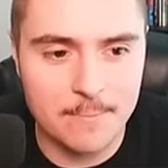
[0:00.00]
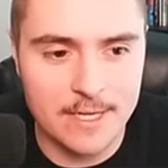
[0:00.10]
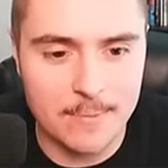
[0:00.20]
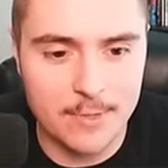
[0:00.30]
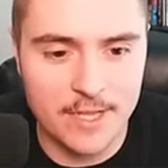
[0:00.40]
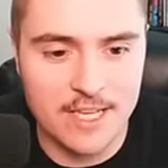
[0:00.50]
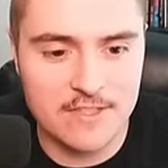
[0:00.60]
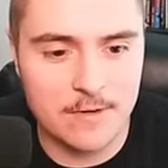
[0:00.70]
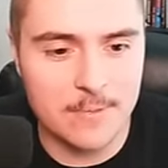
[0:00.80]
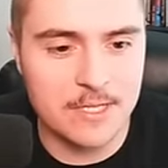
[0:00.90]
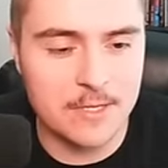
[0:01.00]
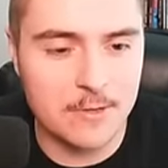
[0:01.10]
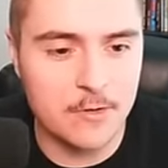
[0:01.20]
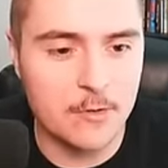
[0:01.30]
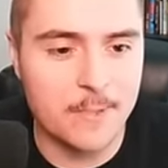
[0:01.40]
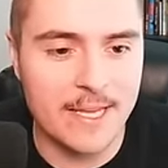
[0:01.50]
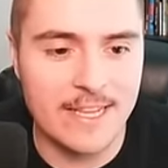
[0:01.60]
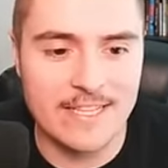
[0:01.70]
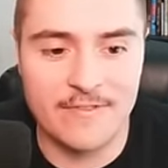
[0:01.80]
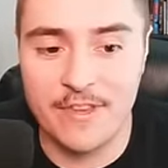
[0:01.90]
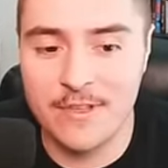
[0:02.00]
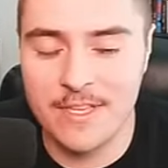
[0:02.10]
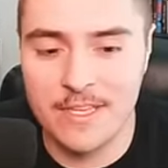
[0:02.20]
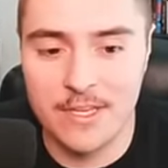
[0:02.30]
big plays from this group, and it's feeling